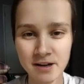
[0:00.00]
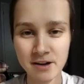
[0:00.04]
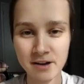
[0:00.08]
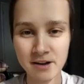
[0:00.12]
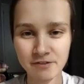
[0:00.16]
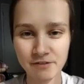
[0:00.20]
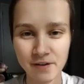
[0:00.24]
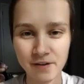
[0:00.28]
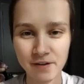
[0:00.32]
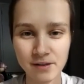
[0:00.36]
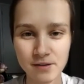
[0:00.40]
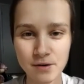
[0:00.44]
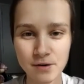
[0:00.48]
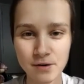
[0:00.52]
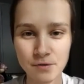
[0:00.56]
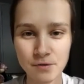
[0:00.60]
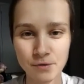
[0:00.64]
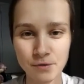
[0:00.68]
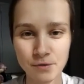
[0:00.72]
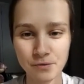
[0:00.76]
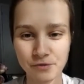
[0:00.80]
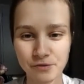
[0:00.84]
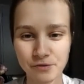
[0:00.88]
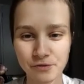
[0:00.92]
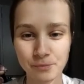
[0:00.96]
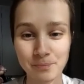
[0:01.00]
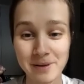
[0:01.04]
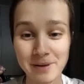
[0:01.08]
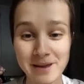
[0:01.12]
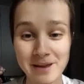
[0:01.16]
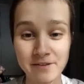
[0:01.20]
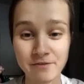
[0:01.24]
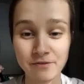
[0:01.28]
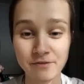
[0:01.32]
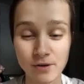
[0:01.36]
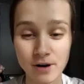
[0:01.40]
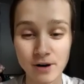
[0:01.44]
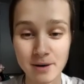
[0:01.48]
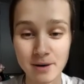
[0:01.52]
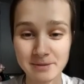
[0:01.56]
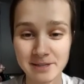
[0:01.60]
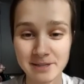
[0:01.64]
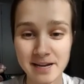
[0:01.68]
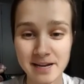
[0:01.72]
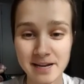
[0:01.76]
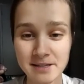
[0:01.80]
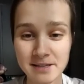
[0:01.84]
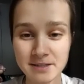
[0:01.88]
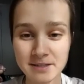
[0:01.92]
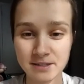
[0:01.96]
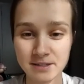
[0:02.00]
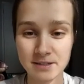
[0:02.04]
follow me for updates,